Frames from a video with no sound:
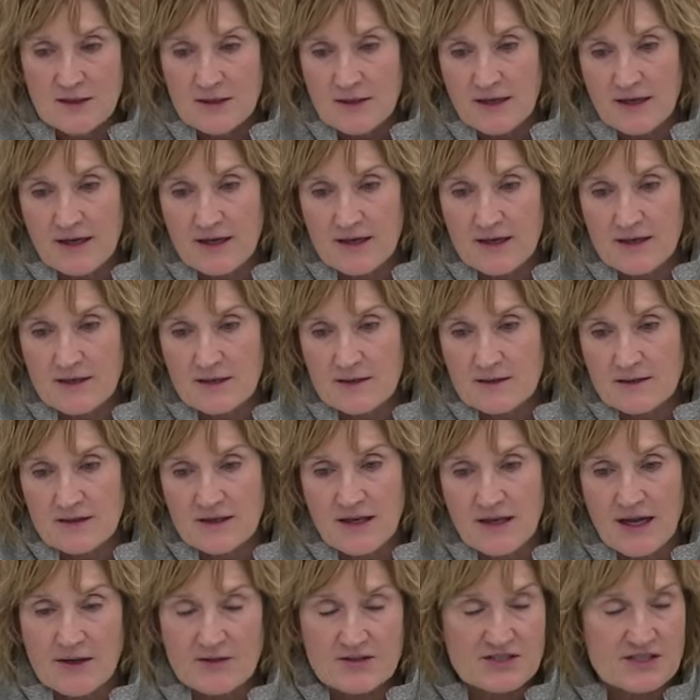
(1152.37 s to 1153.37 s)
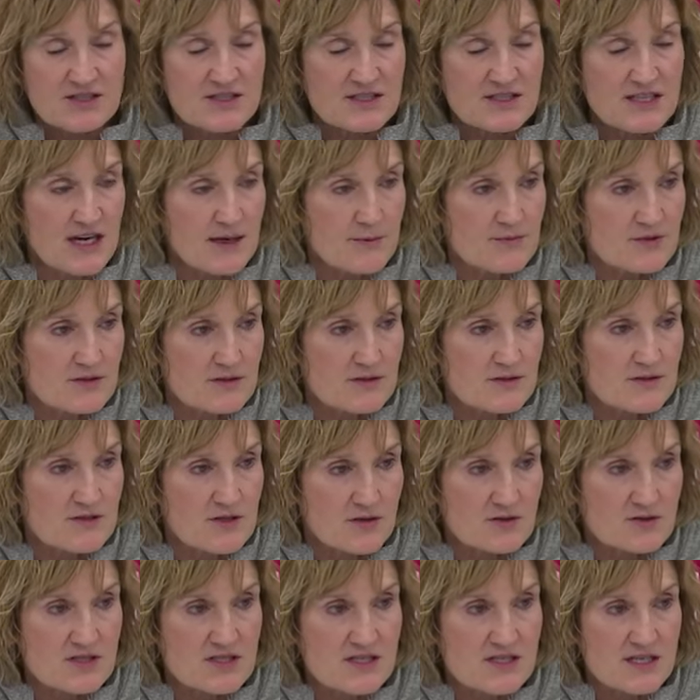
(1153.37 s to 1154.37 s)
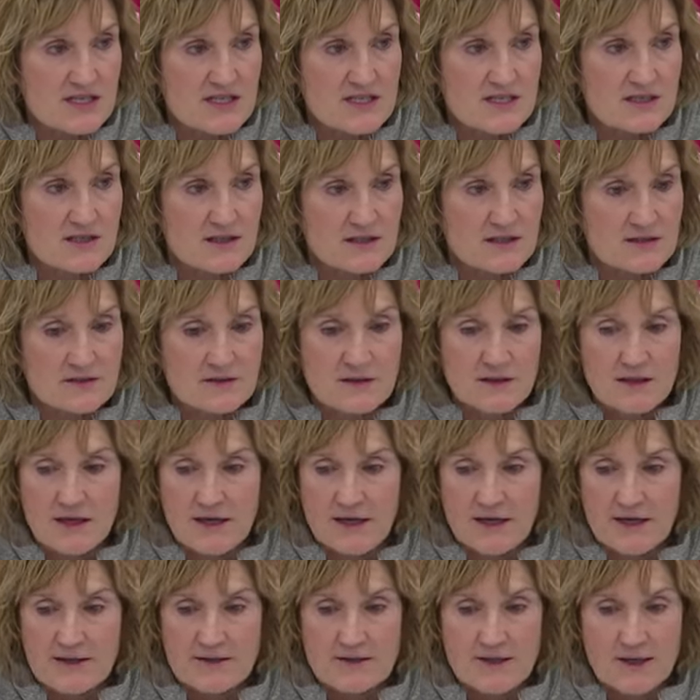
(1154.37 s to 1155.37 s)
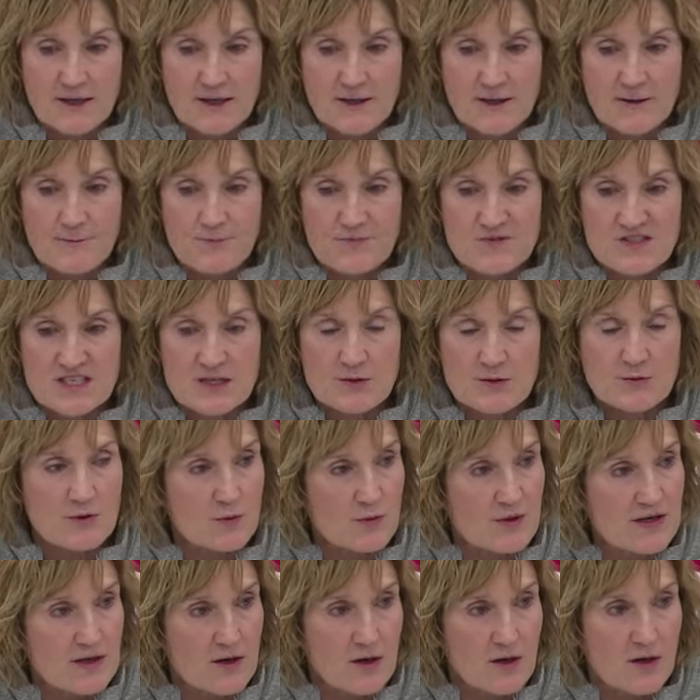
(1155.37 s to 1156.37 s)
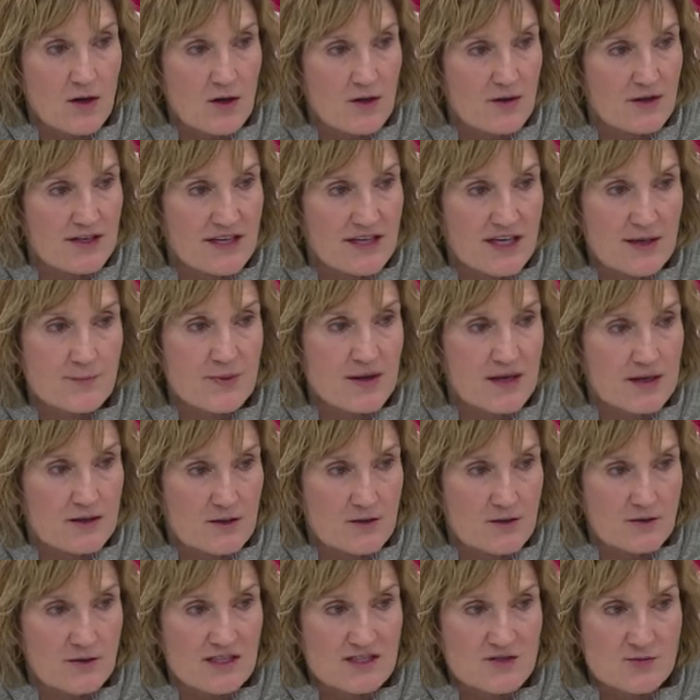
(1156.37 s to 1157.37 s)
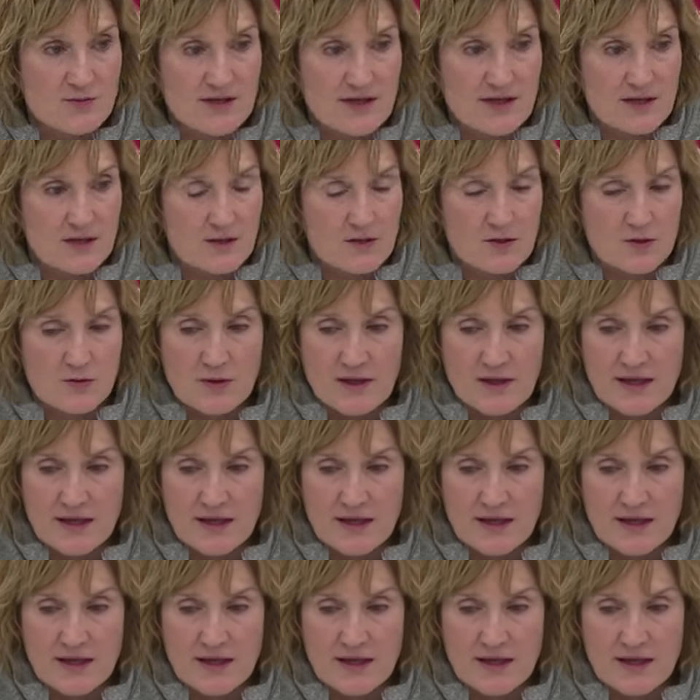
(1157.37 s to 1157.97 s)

And now it's just time to start the season and and um, see where we are and get better as we go.